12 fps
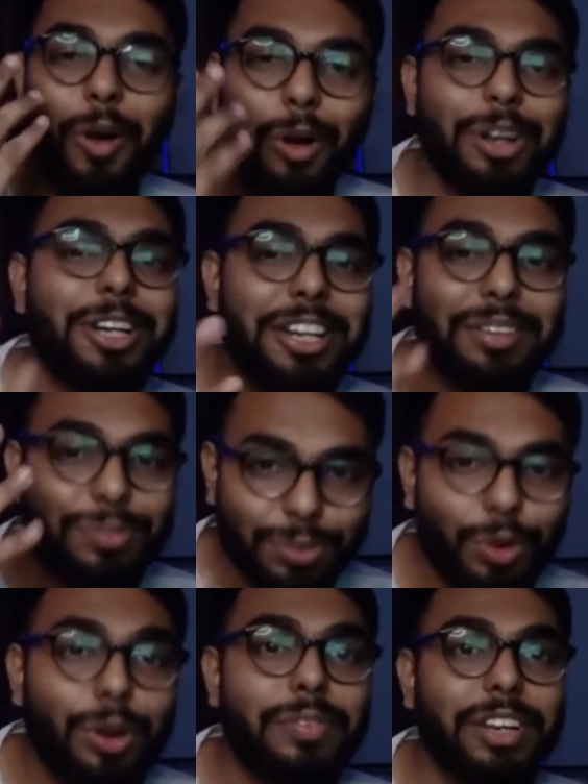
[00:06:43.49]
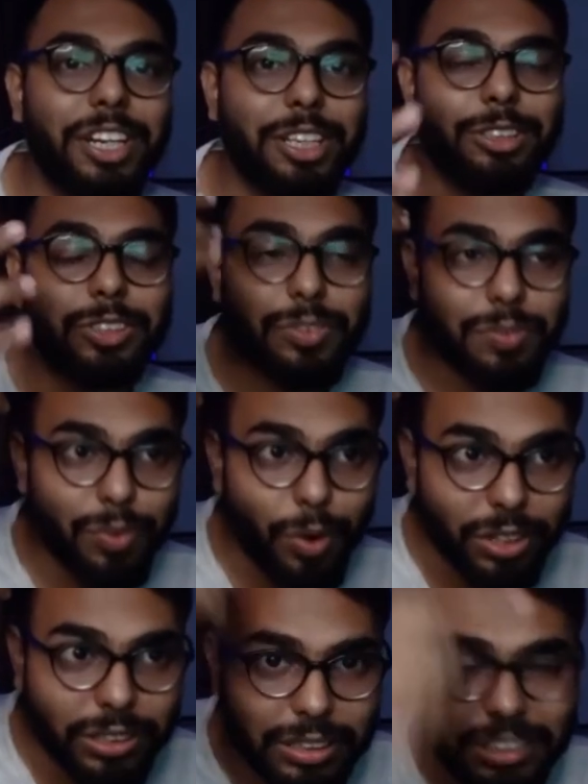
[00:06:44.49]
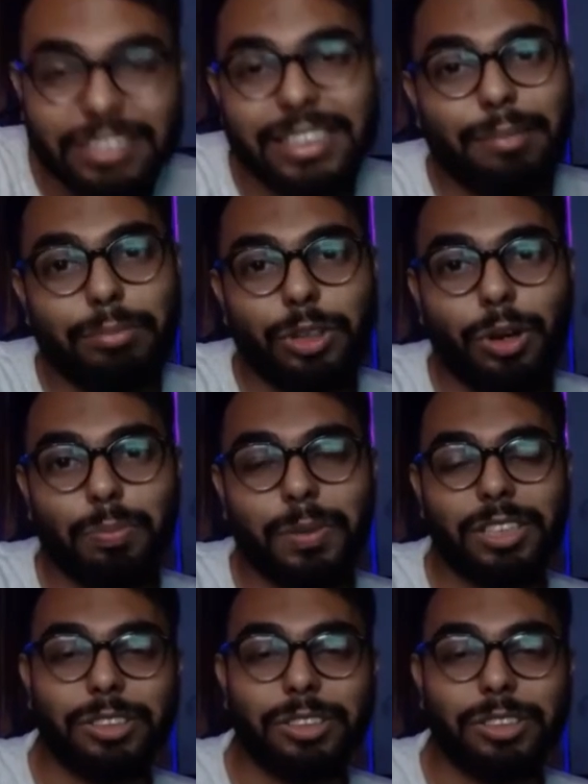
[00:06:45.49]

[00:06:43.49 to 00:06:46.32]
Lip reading: already 4 videos for the same topic.